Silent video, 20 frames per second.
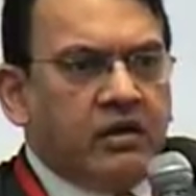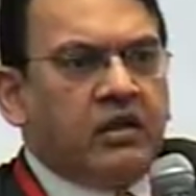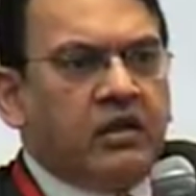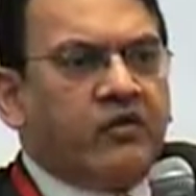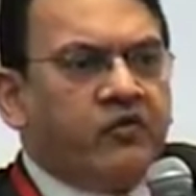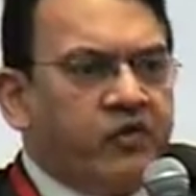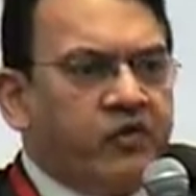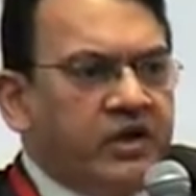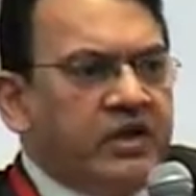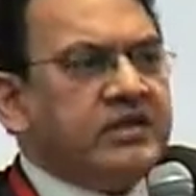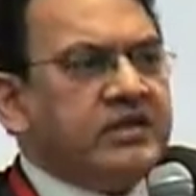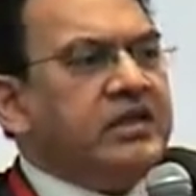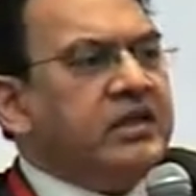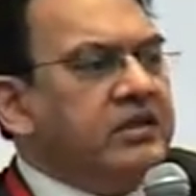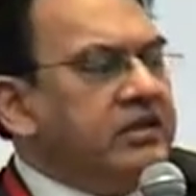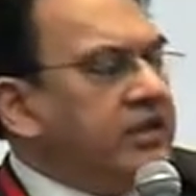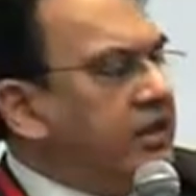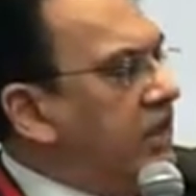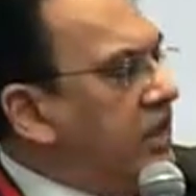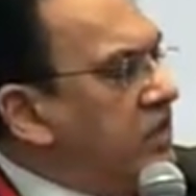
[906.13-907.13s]
The first thing
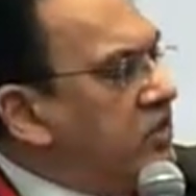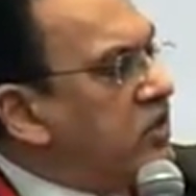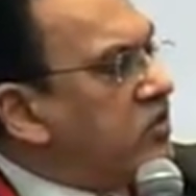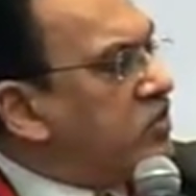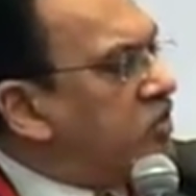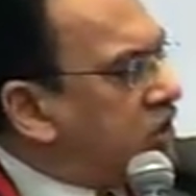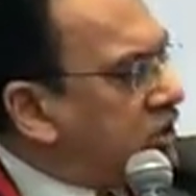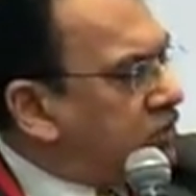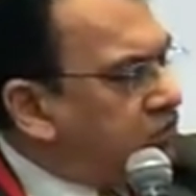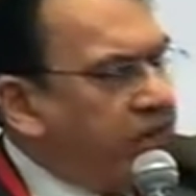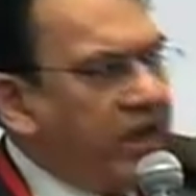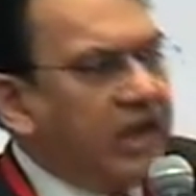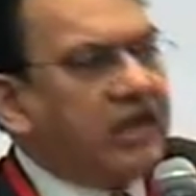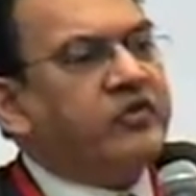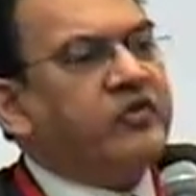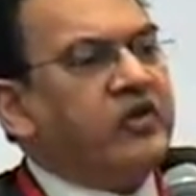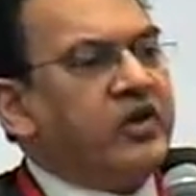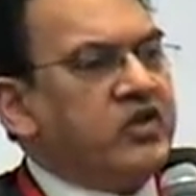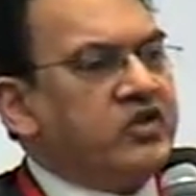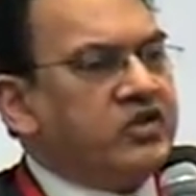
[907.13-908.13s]
India needs is respect
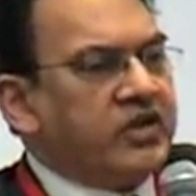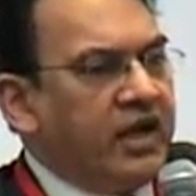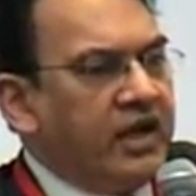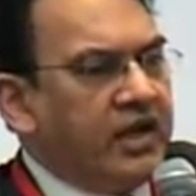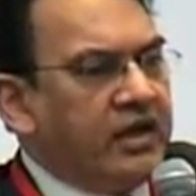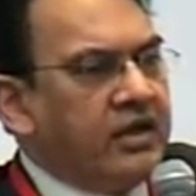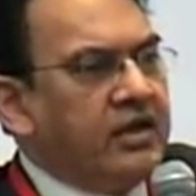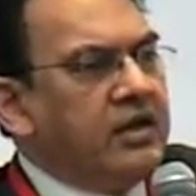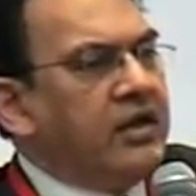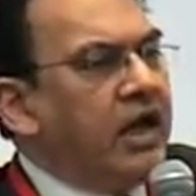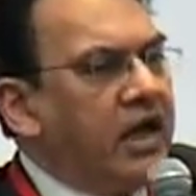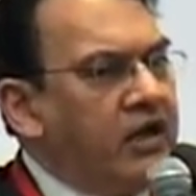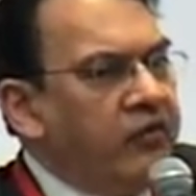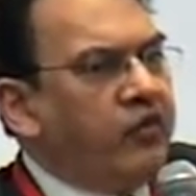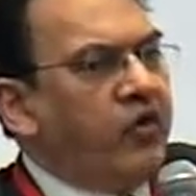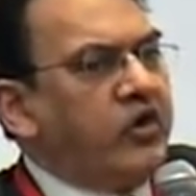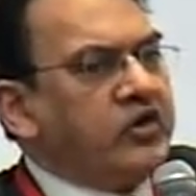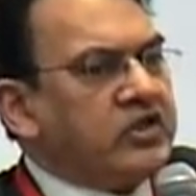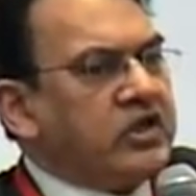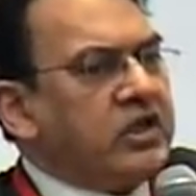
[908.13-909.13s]
for a child.
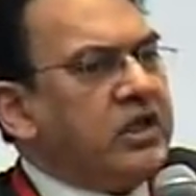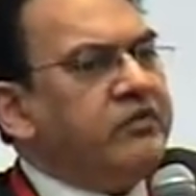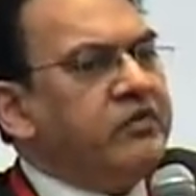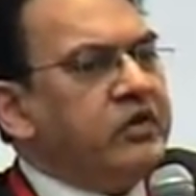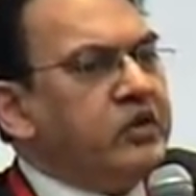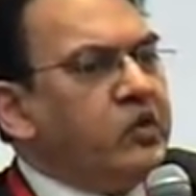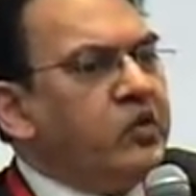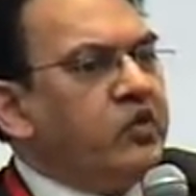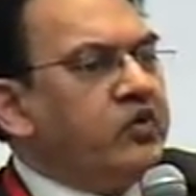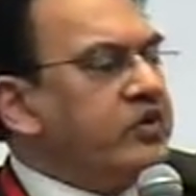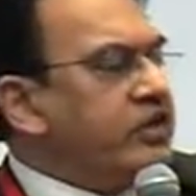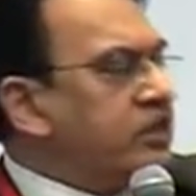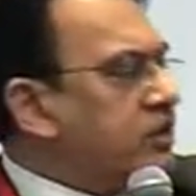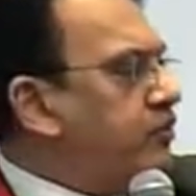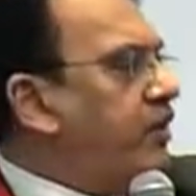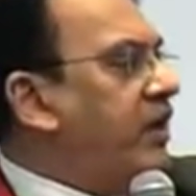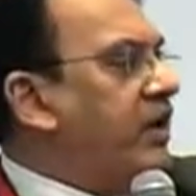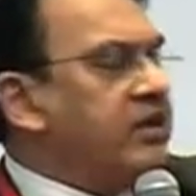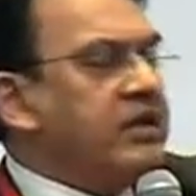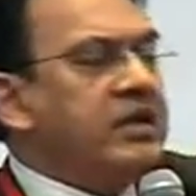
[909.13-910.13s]
Unfortunately, we don't
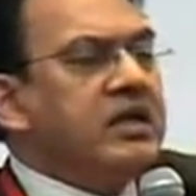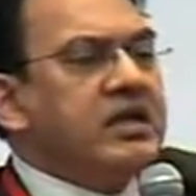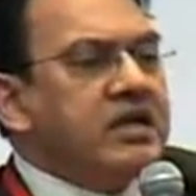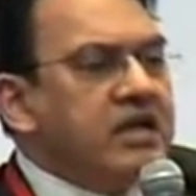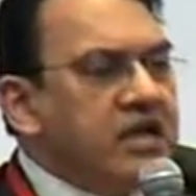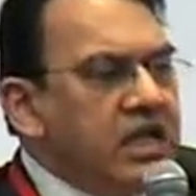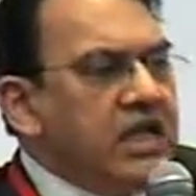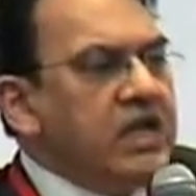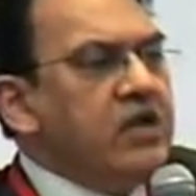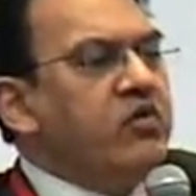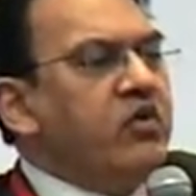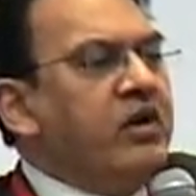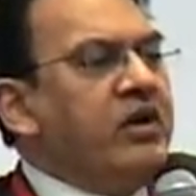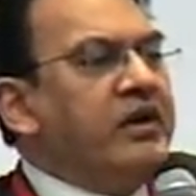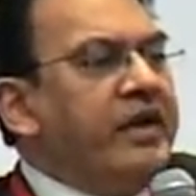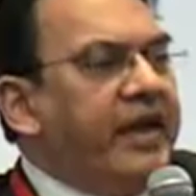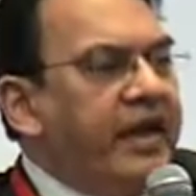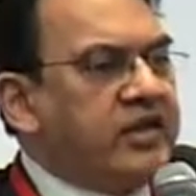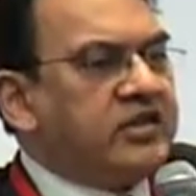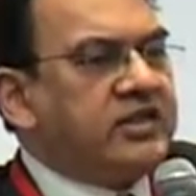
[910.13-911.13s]
respect
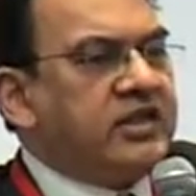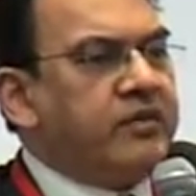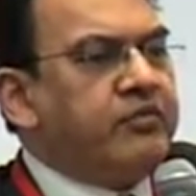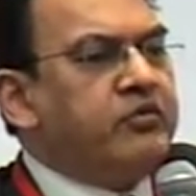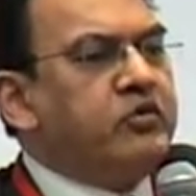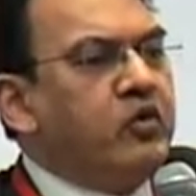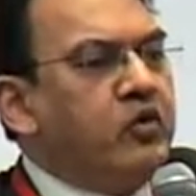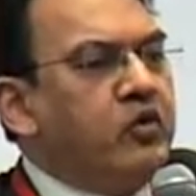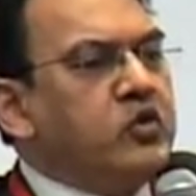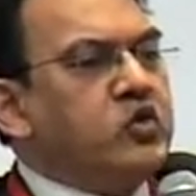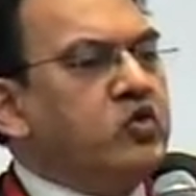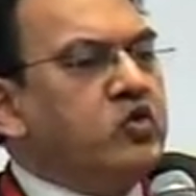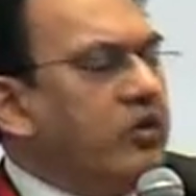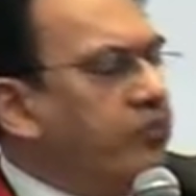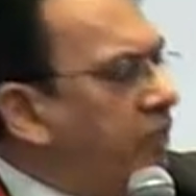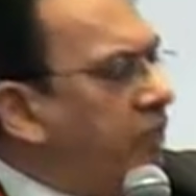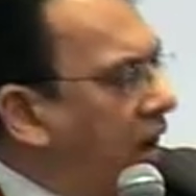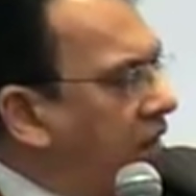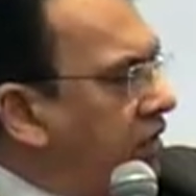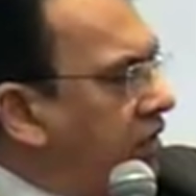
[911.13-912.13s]
anyone except those who
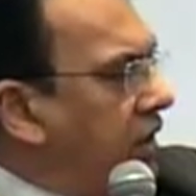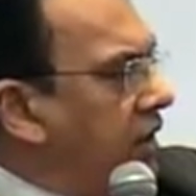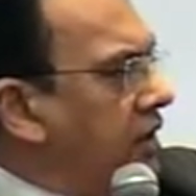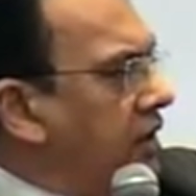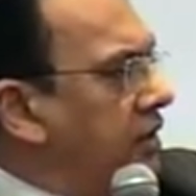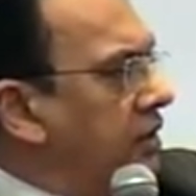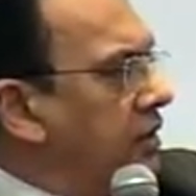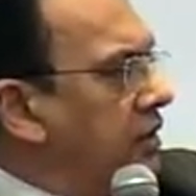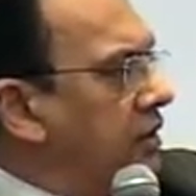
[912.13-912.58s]
are power.